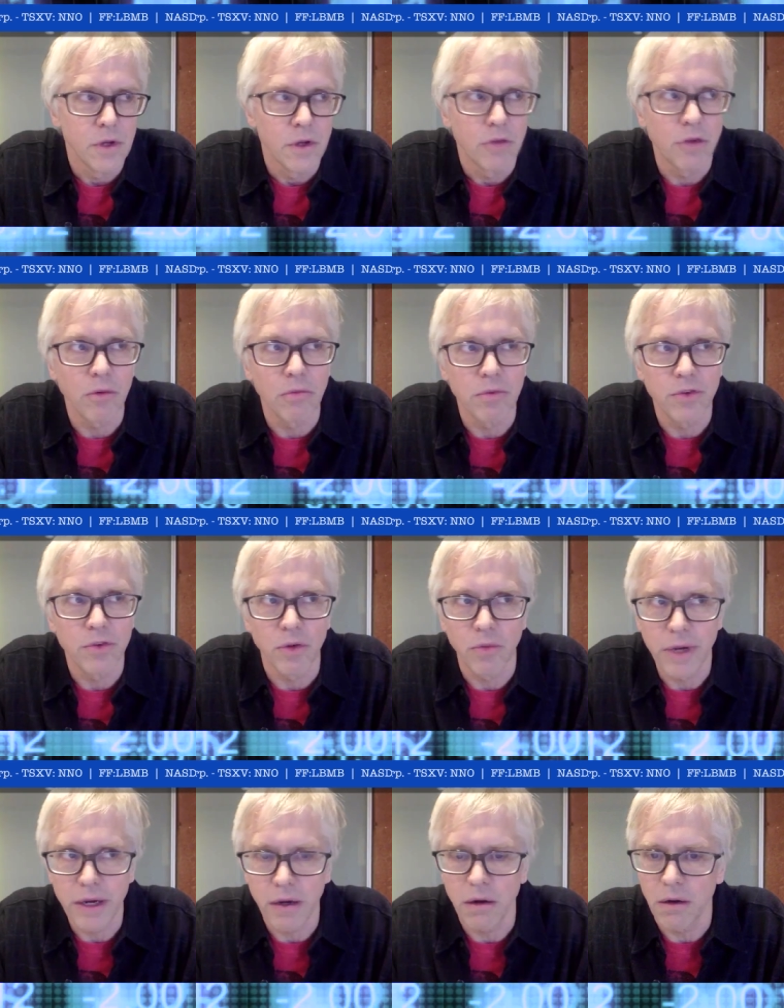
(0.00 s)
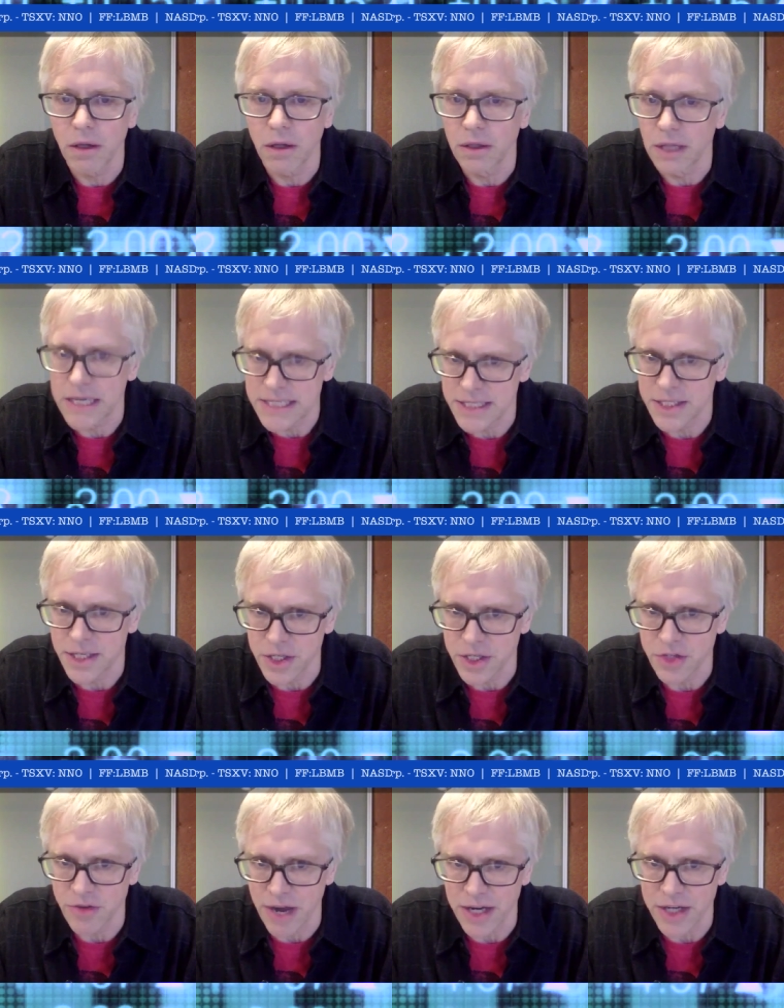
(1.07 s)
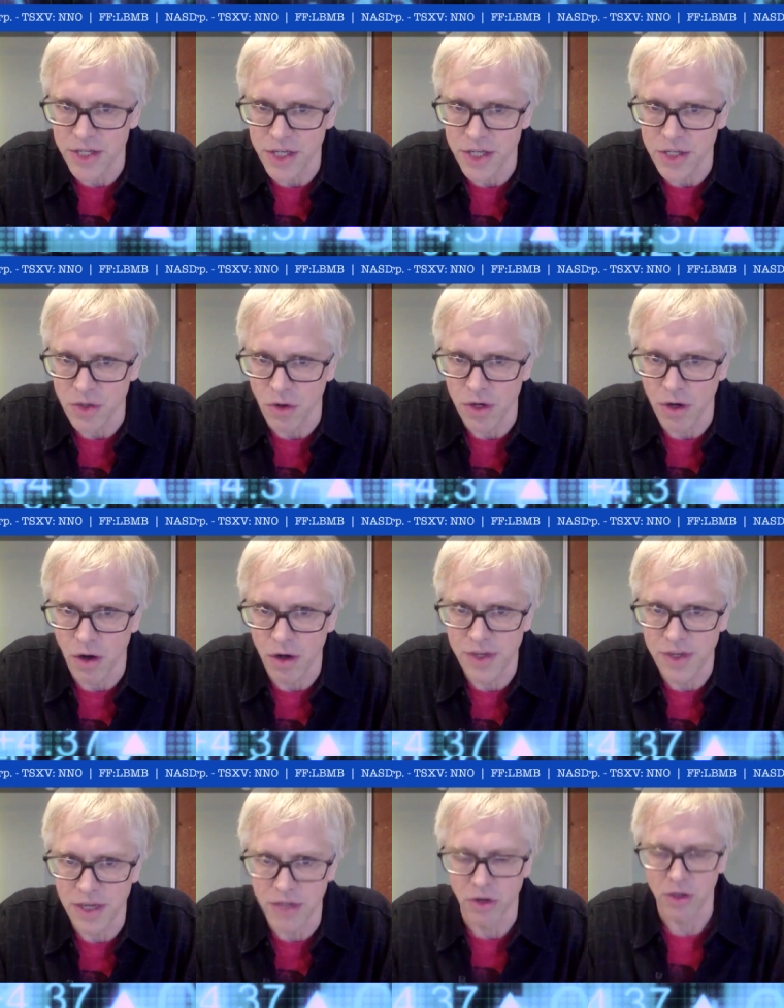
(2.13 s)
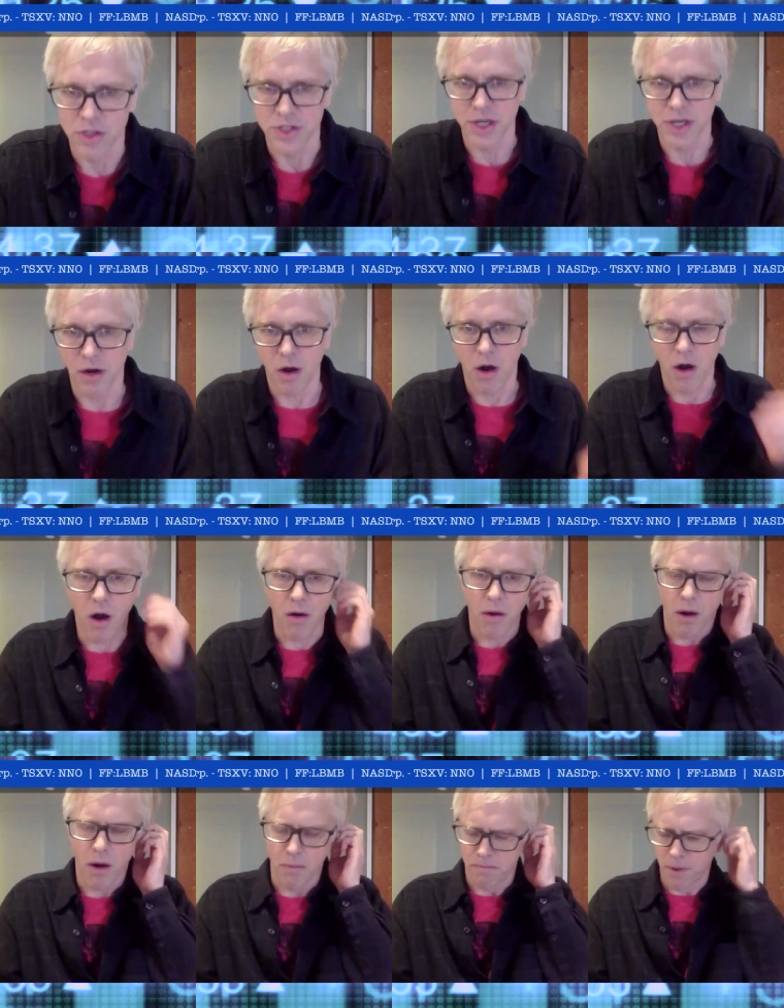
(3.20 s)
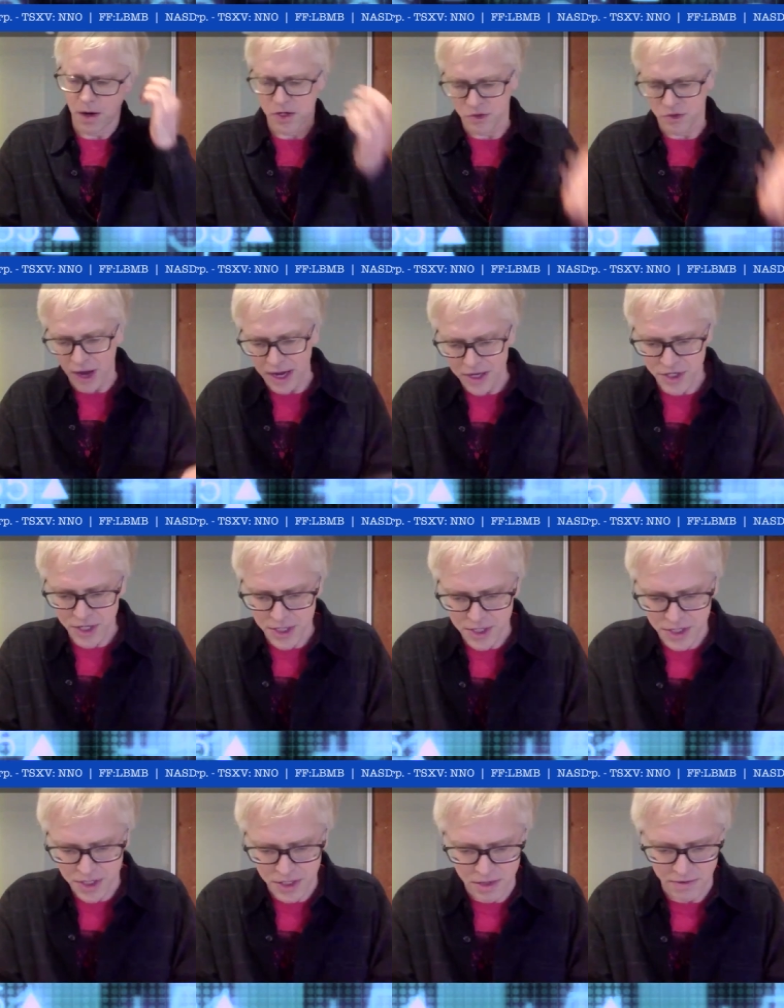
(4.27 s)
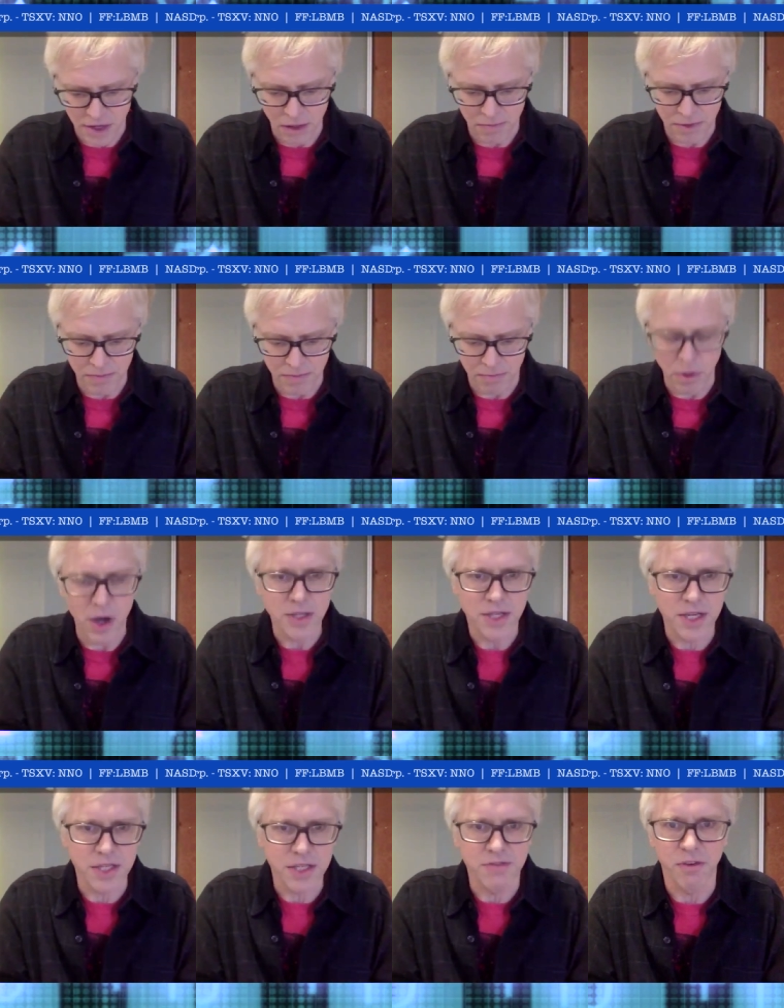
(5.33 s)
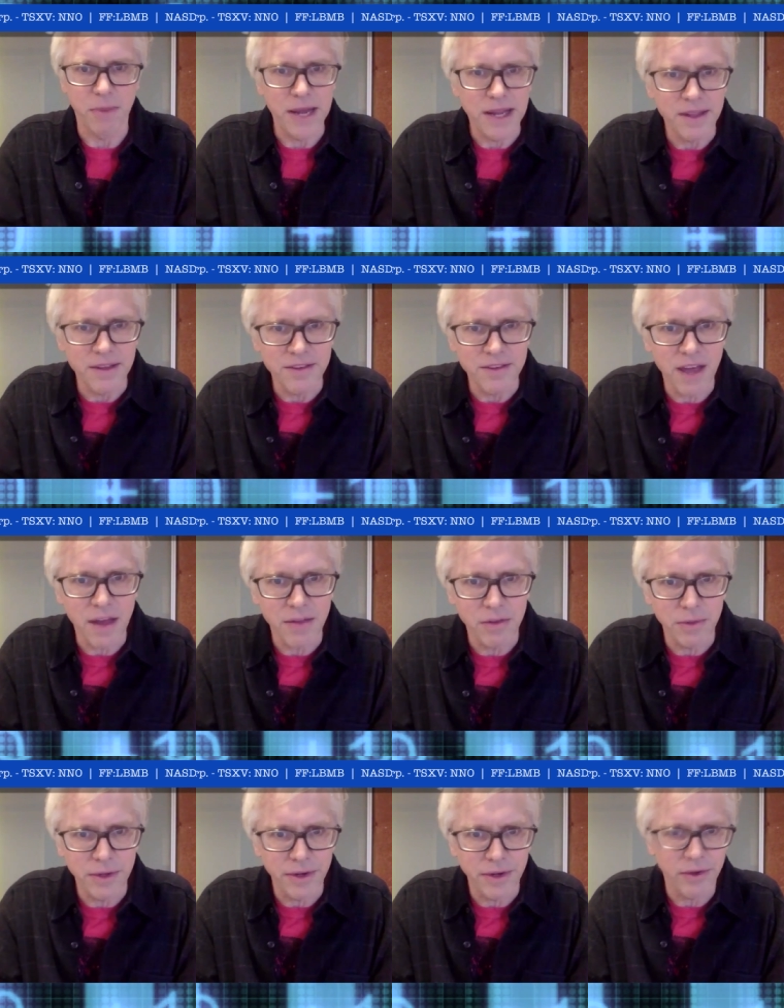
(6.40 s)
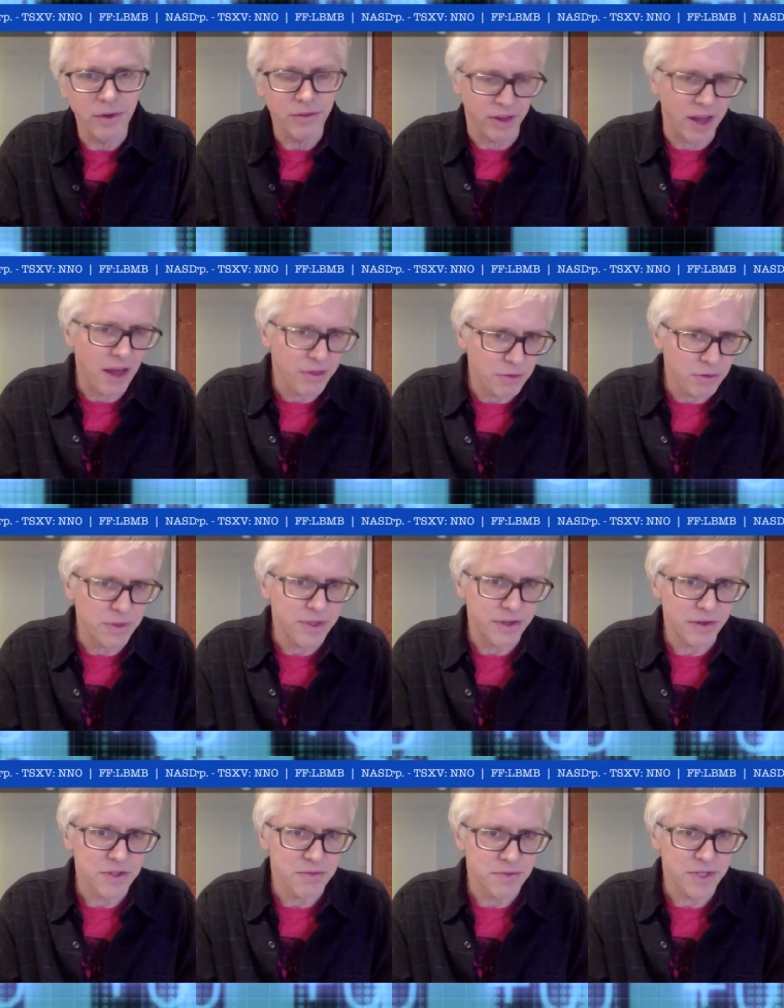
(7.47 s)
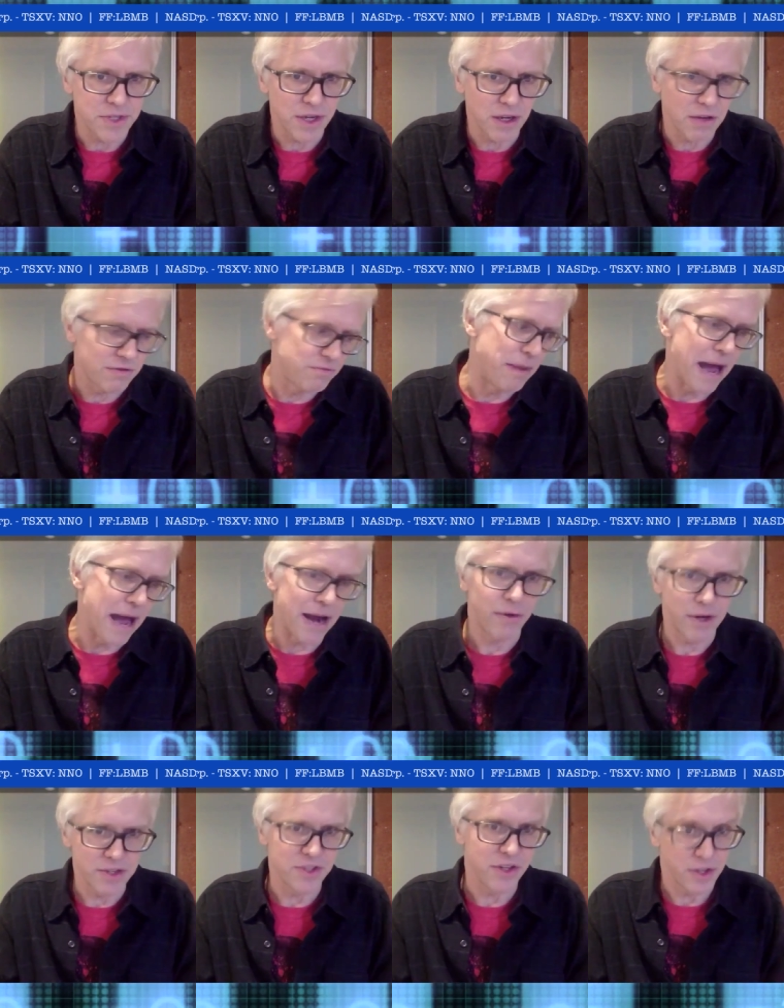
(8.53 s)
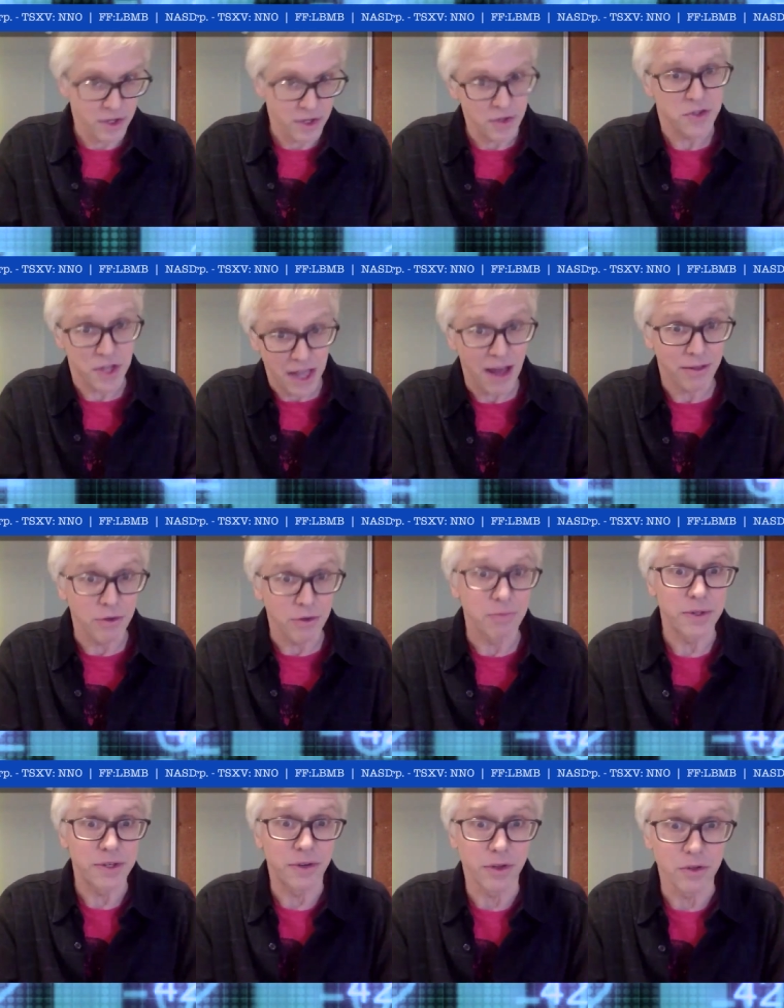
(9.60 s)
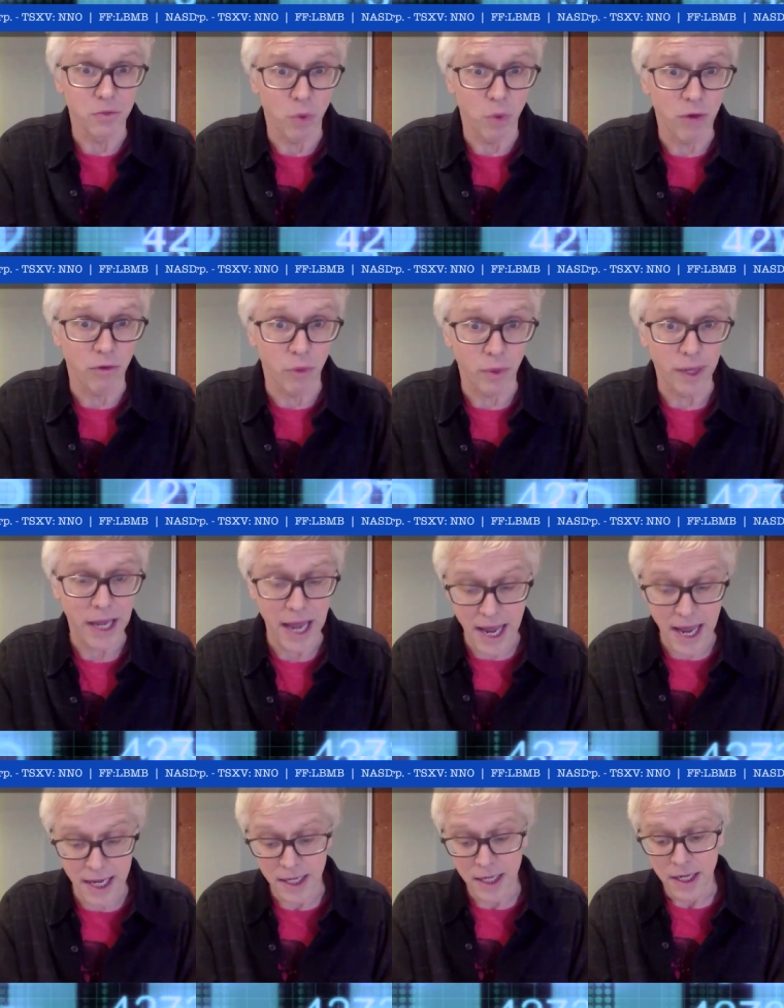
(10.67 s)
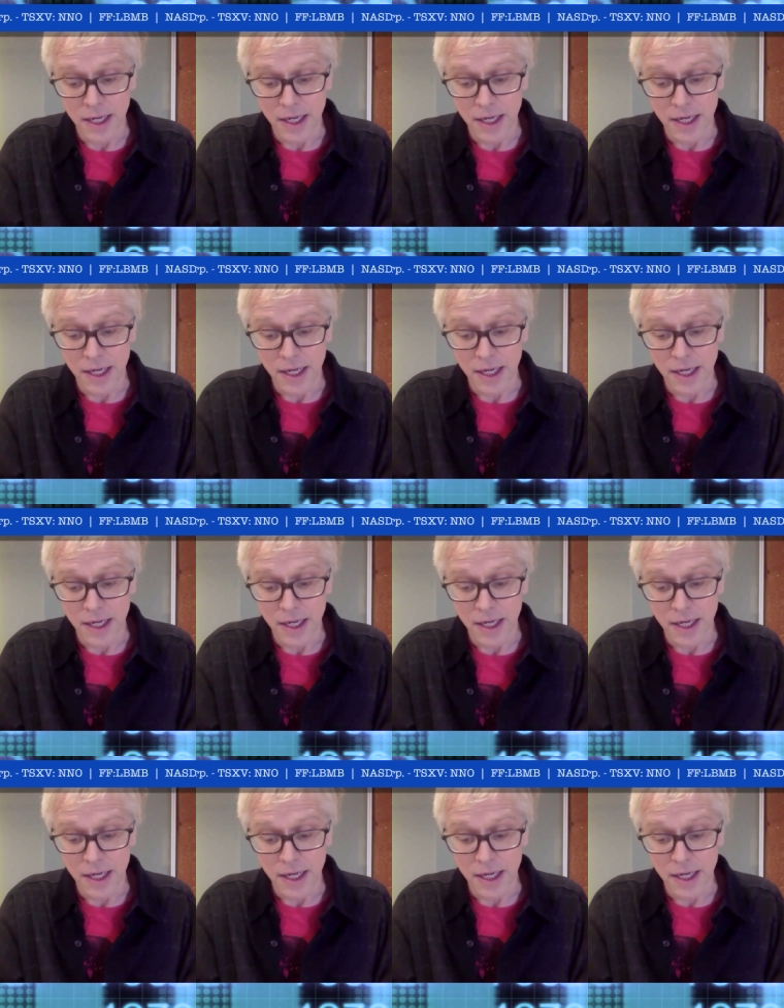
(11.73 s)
So, so we are a licensing strategy. So our, our technology, our, our, our, our strategy is to develop the processes for making these cathode materials, the cathode materials themselves, batteries that use the cathode materials wherever we can,